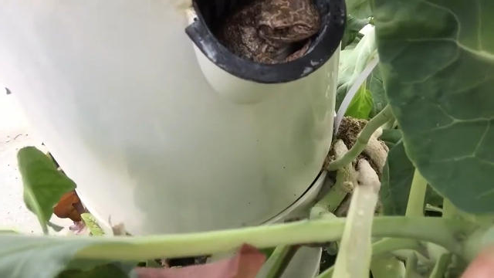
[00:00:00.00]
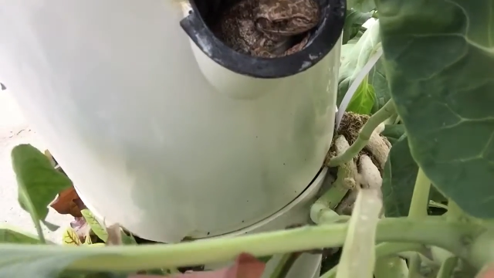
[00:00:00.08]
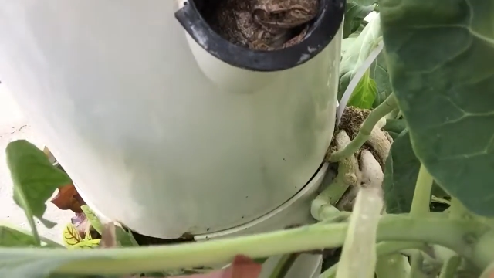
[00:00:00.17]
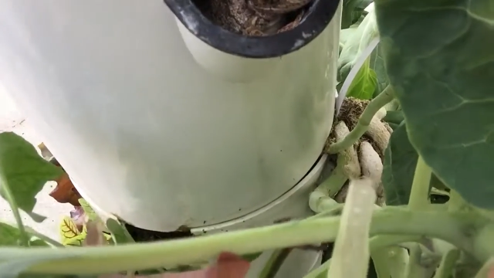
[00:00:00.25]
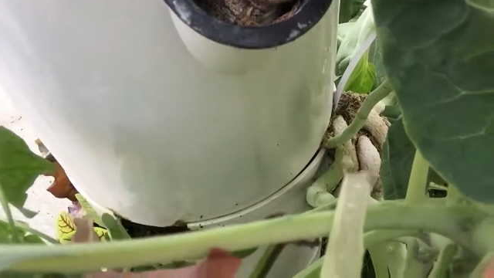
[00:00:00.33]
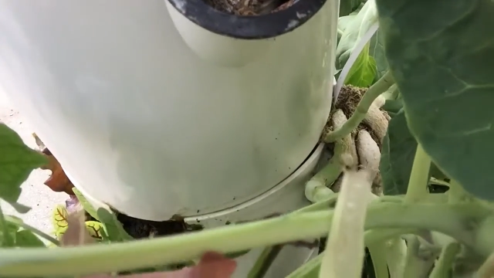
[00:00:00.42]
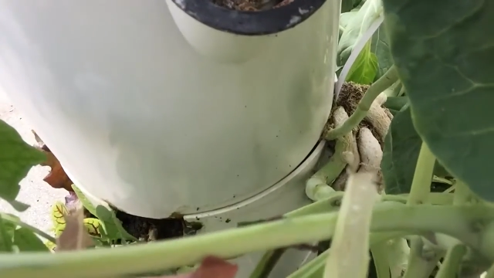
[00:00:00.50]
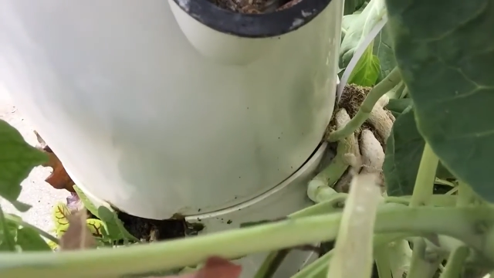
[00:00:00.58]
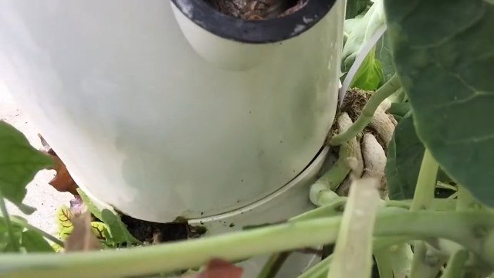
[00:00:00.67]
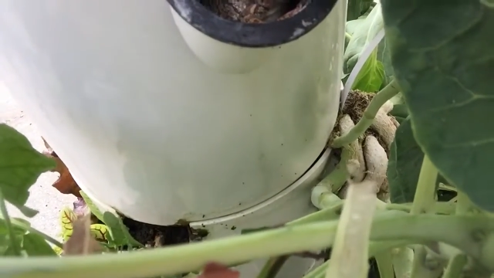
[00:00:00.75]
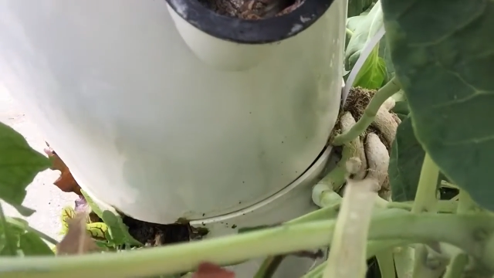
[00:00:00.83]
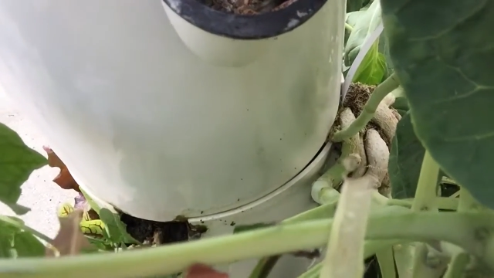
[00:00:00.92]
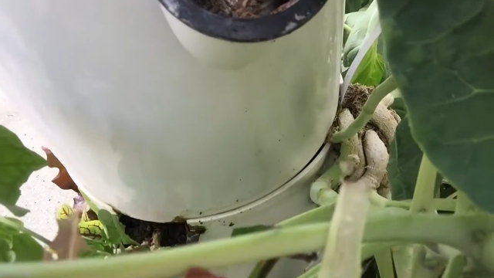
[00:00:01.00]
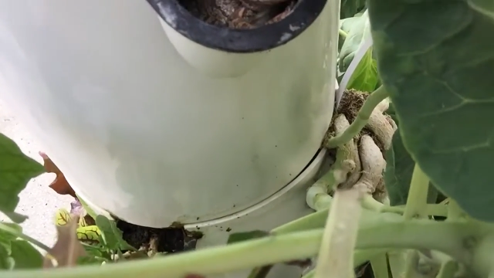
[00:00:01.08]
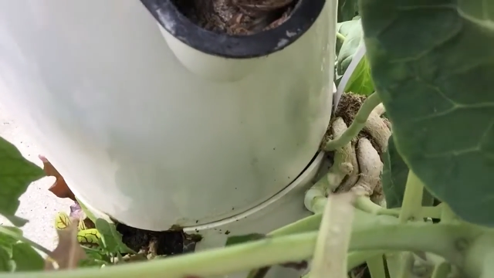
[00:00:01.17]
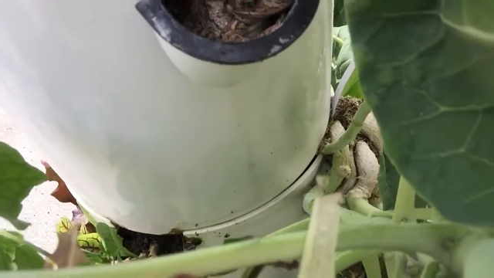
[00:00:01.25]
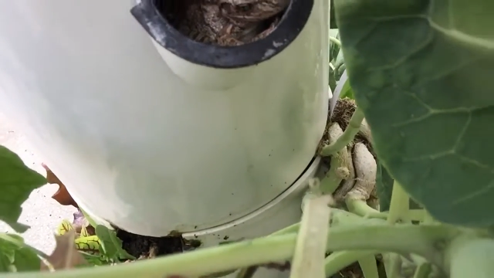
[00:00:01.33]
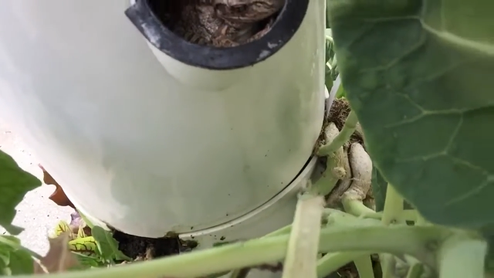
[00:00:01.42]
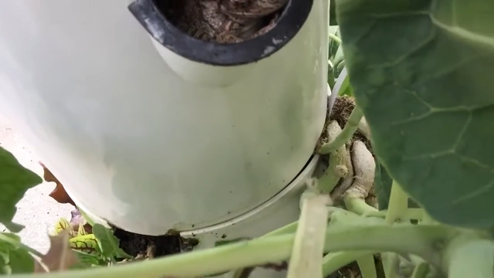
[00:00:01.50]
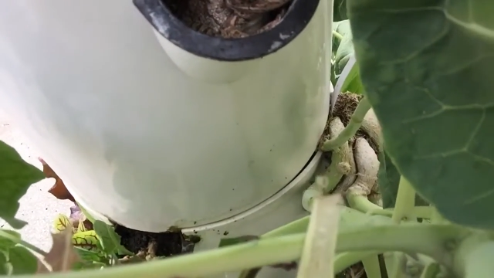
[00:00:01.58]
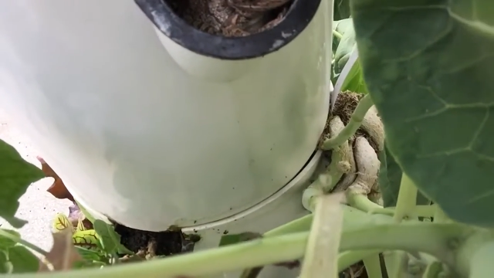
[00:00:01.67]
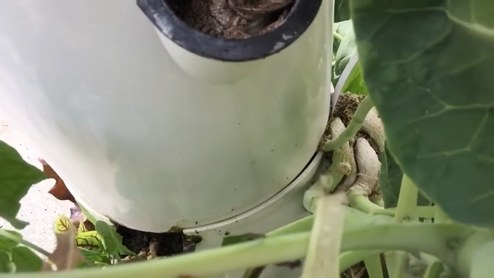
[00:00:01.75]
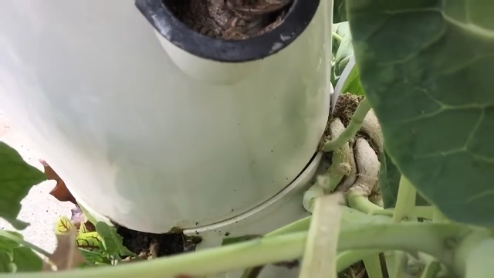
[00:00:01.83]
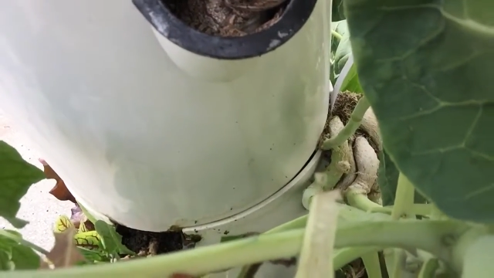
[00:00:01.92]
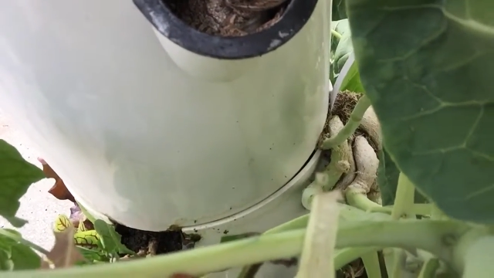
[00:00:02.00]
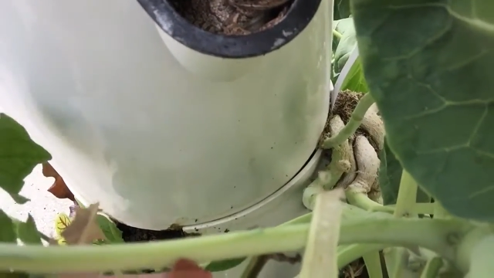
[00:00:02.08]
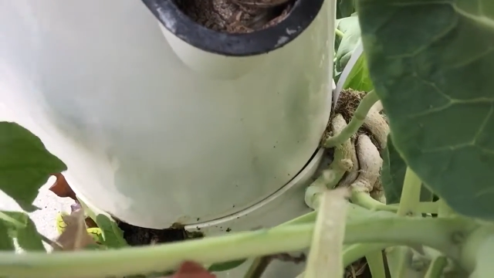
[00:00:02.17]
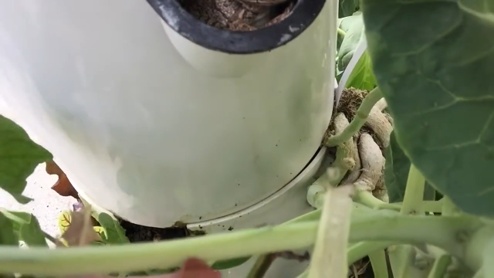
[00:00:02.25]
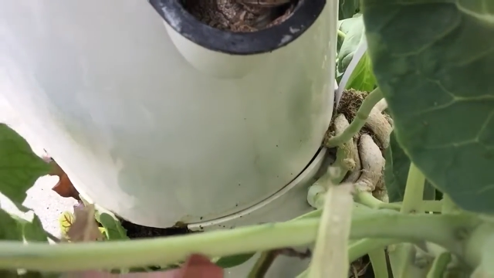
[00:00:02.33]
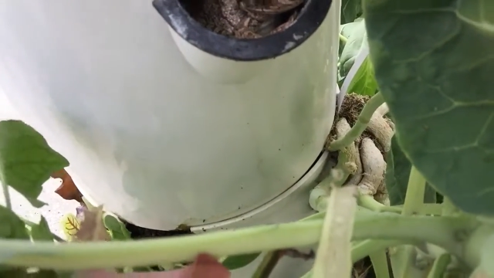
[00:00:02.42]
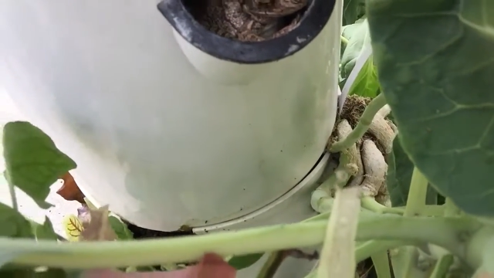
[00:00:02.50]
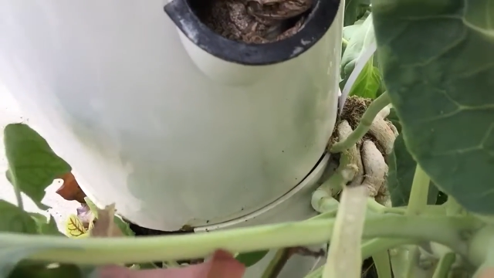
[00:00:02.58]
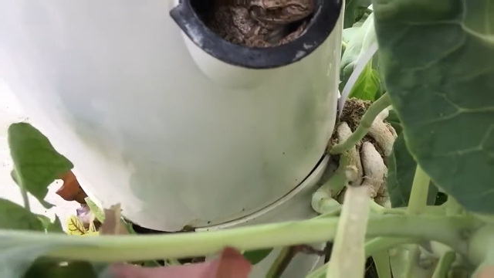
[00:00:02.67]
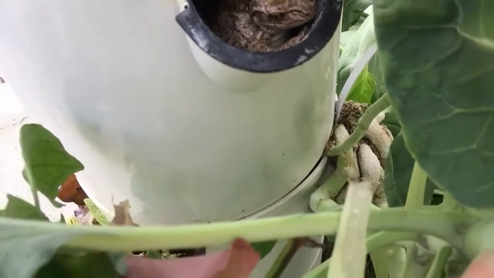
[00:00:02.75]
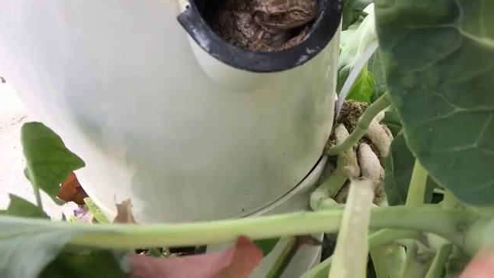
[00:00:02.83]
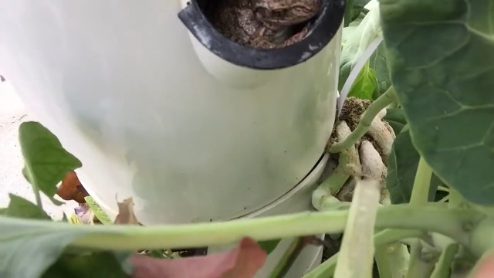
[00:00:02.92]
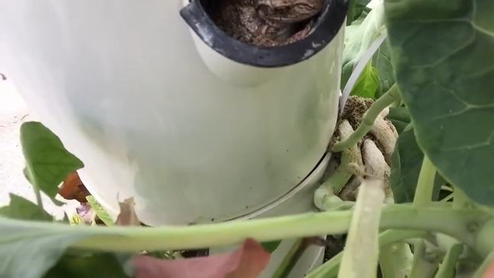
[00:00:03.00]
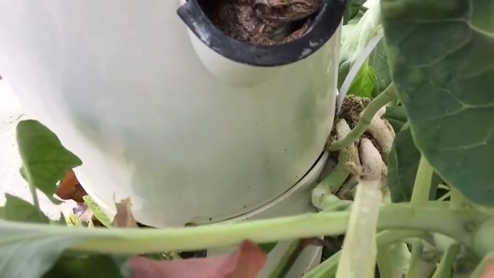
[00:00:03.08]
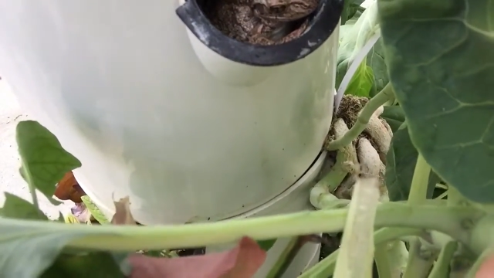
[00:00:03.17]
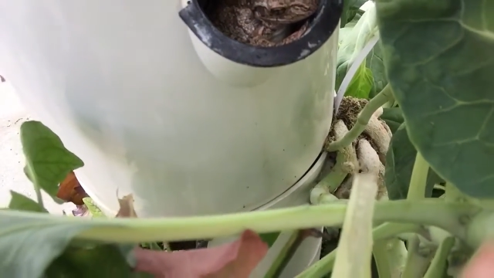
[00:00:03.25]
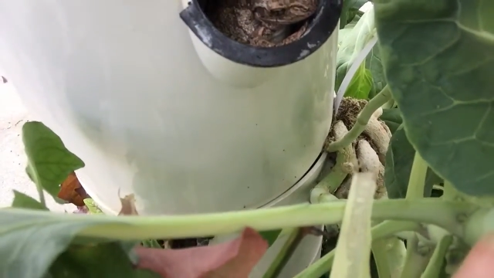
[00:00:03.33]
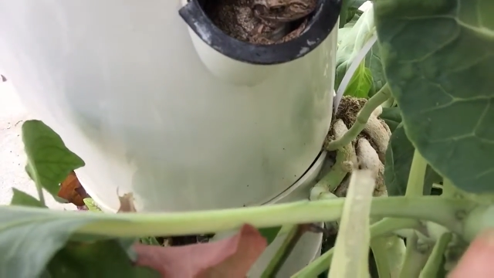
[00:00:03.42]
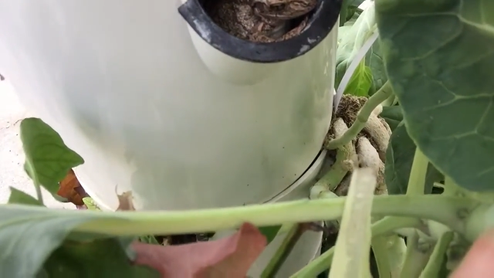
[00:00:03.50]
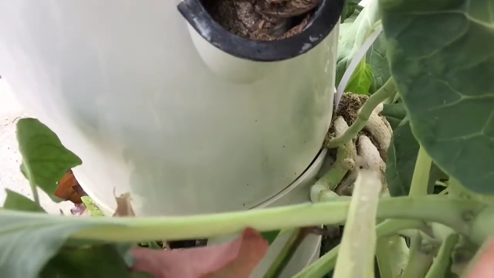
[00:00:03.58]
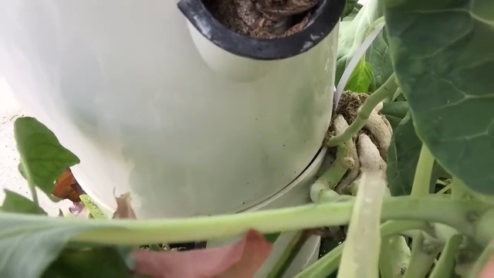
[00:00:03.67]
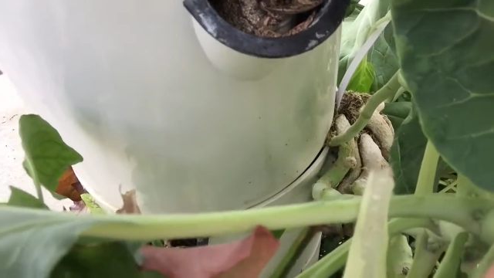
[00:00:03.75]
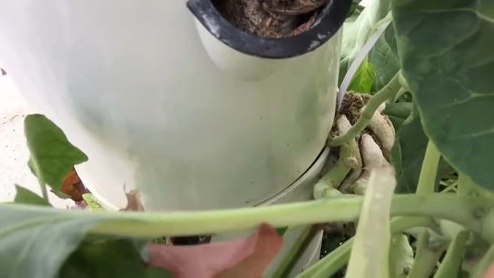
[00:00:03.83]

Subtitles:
Nobody's mouth can be seen.